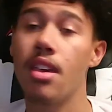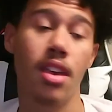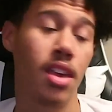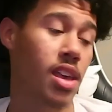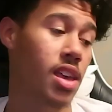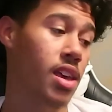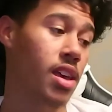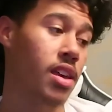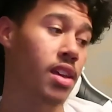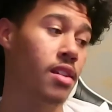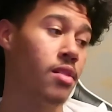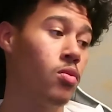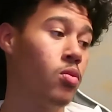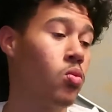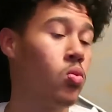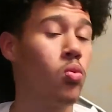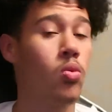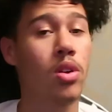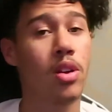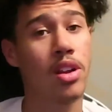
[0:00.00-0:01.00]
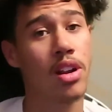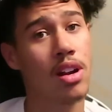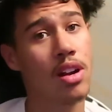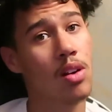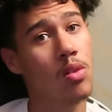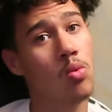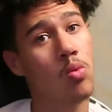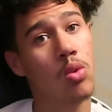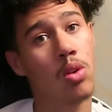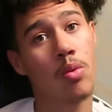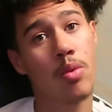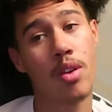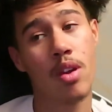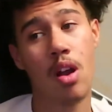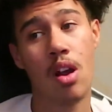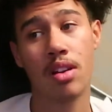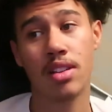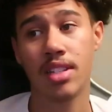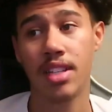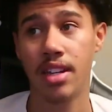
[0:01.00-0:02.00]
and we're here where we
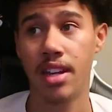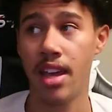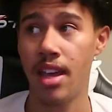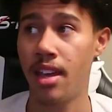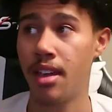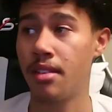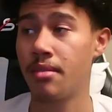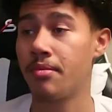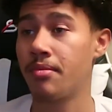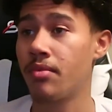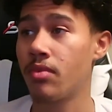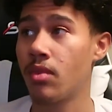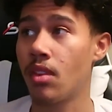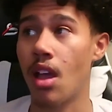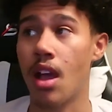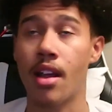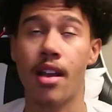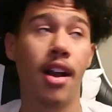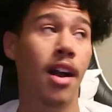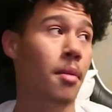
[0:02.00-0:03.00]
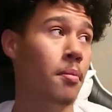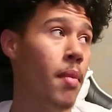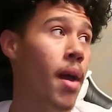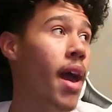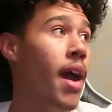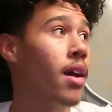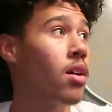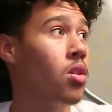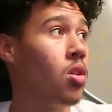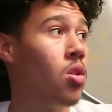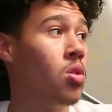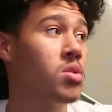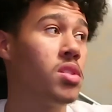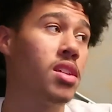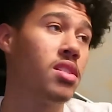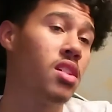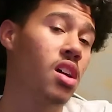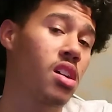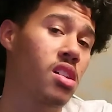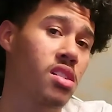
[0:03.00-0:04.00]
are today. I got mad goals,
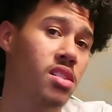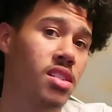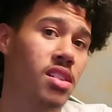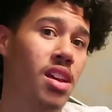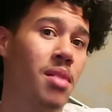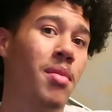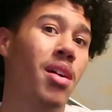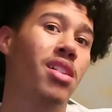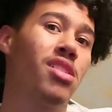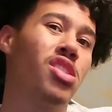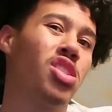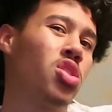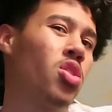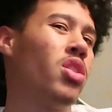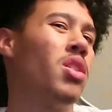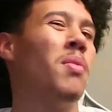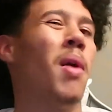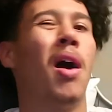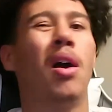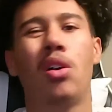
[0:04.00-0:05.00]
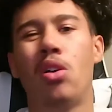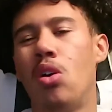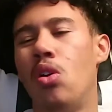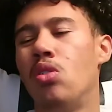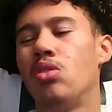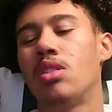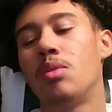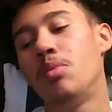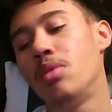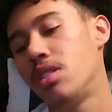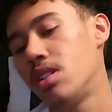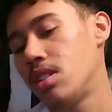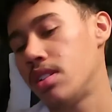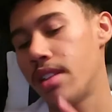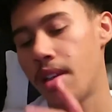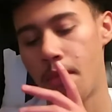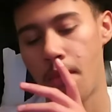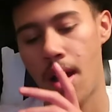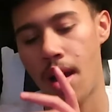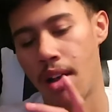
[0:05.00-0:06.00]
as y'all can see. I'm not gonna show you my goals. I'm gonna just
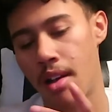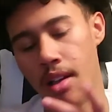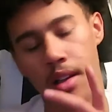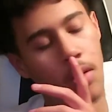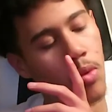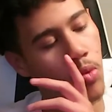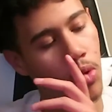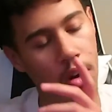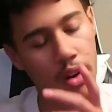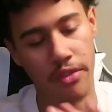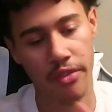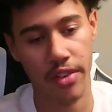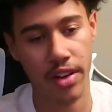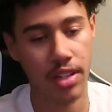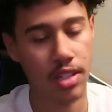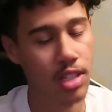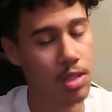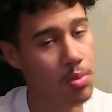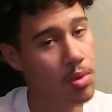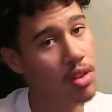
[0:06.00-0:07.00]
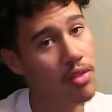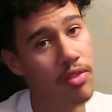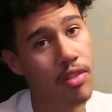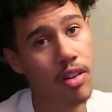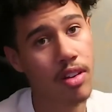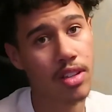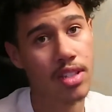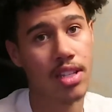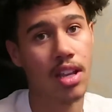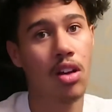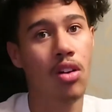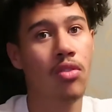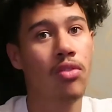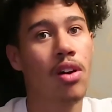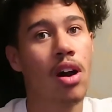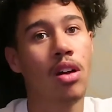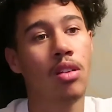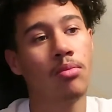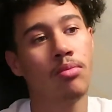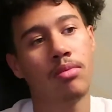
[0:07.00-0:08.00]
let my work speak for itself.
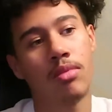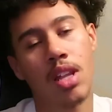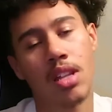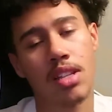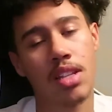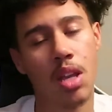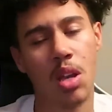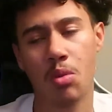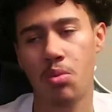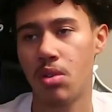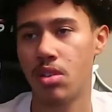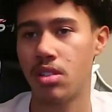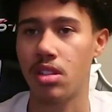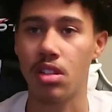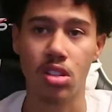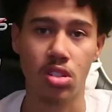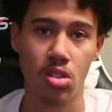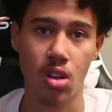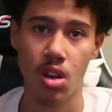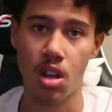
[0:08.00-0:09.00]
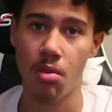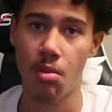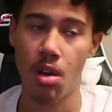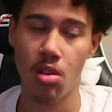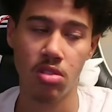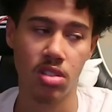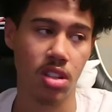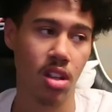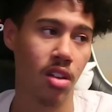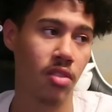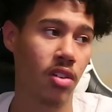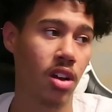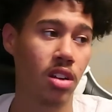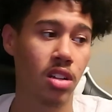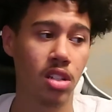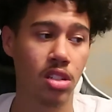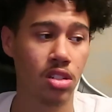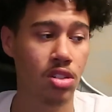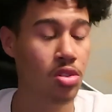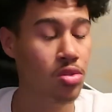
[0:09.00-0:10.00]
I'm not the type of person to talk about stuff. I
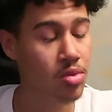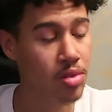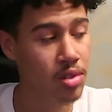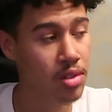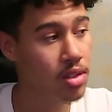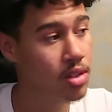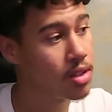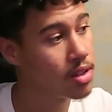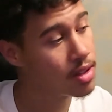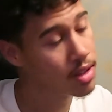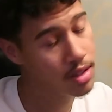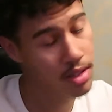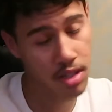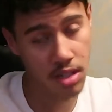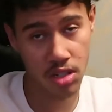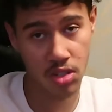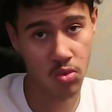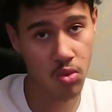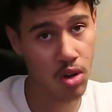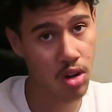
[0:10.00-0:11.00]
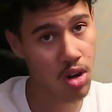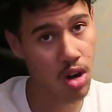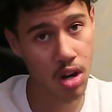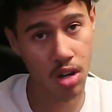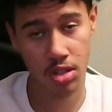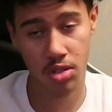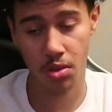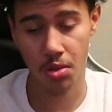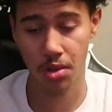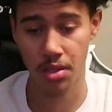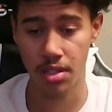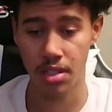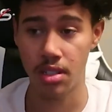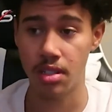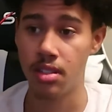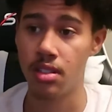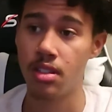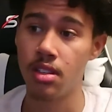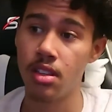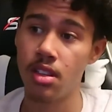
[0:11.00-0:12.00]
just do it and just work hard towards
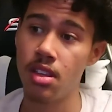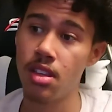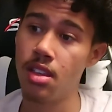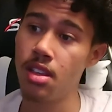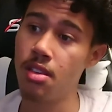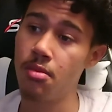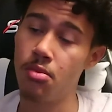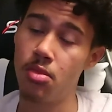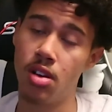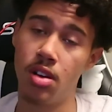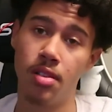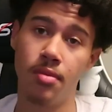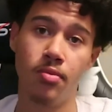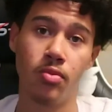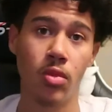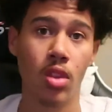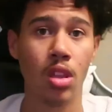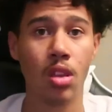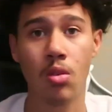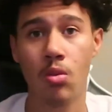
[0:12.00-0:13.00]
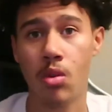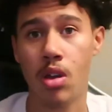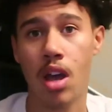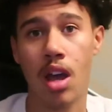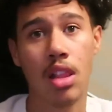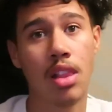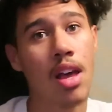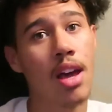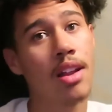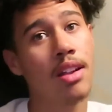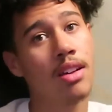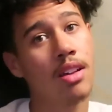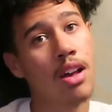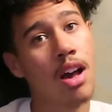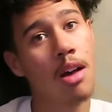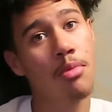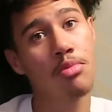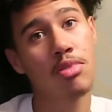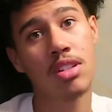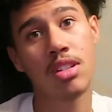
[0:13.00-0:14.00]
it. But we got a lot to
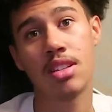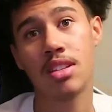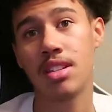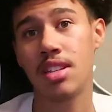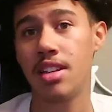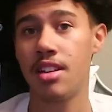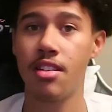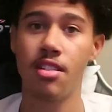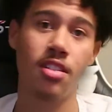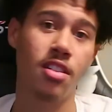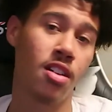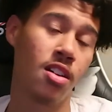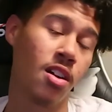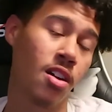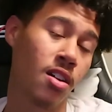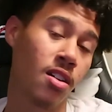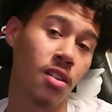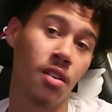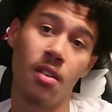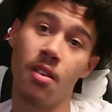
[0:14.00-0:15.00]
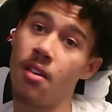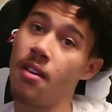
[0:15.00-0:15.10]
accomplish this year, y'all.